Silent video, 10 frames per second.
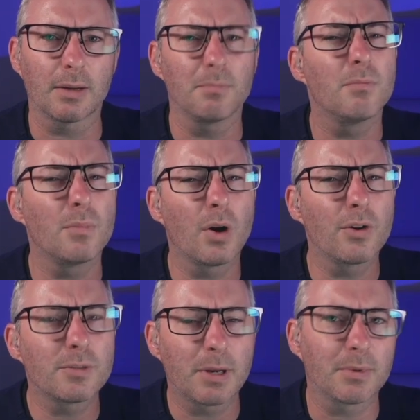
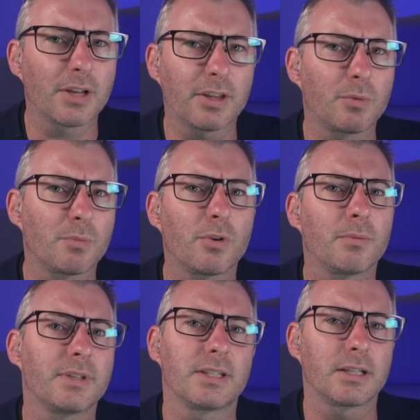most people I think would
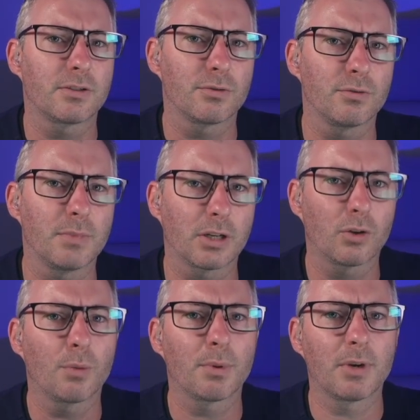probably stick to
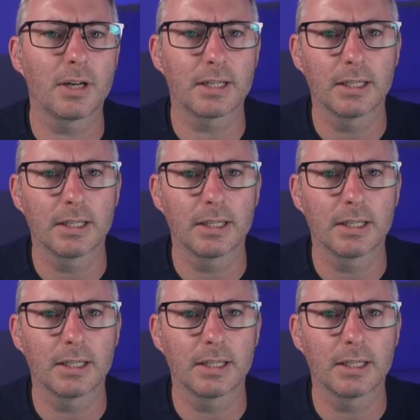metoclopramide.